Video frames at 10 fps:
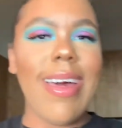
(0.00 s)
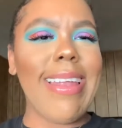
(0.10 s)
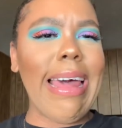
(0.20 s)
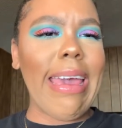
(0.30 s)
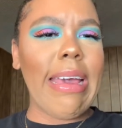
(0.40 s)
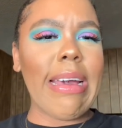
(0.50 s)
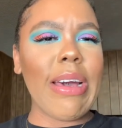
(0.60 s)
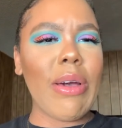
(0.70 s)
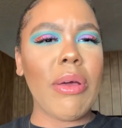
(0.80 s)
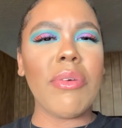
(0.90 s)
like
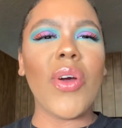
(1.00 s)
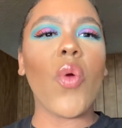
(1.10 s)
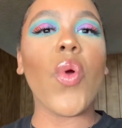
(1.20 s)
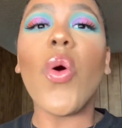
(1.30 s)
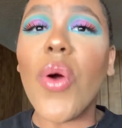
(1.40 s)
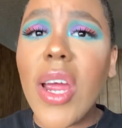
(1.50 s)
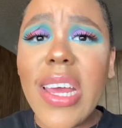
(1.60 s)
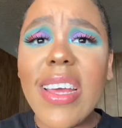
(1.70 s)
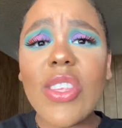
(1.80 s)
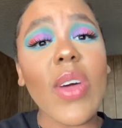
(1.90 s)

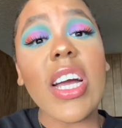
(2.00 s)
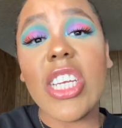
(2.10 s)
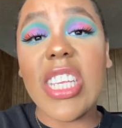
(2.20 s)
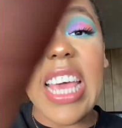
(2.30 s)
recorded so I could just